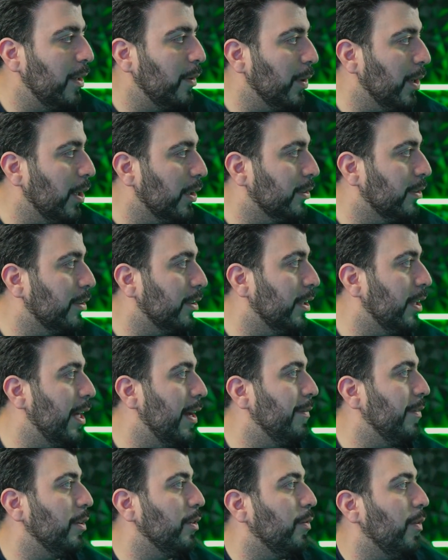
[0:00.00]
we're still gonna
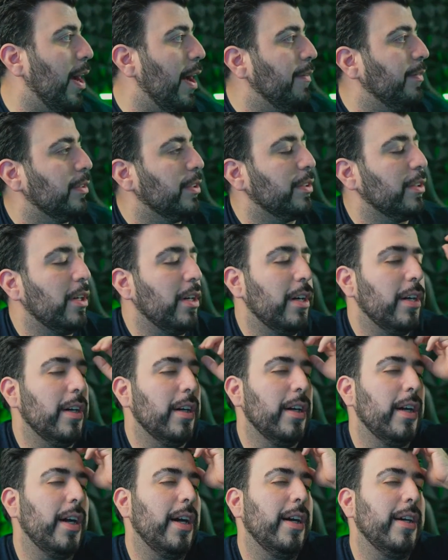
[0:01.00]
have the
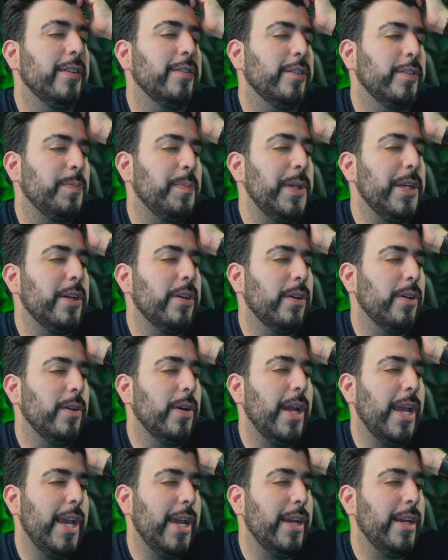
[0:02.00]
Gravastar uh,
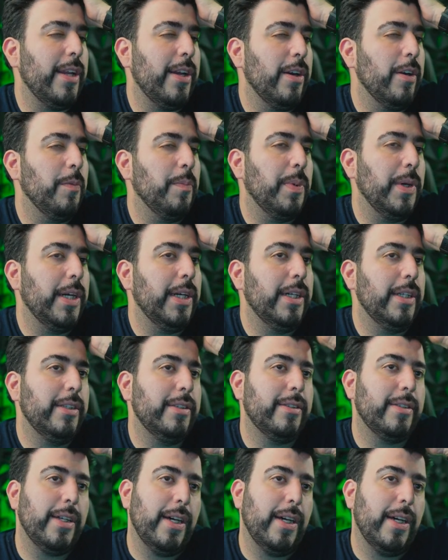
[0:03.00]
speaker and earbuds.